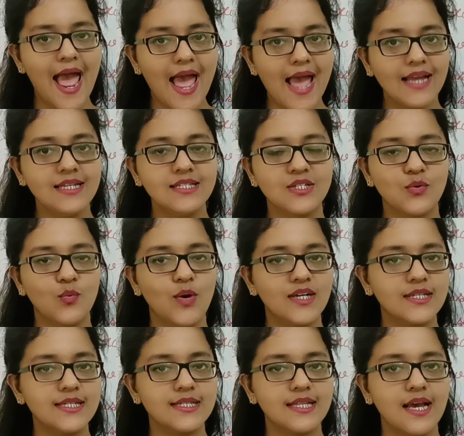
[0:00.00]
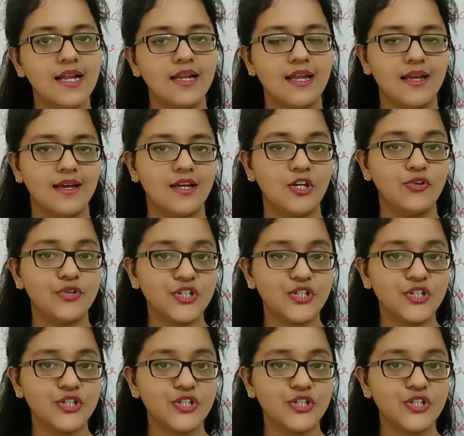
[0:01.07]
and what is that?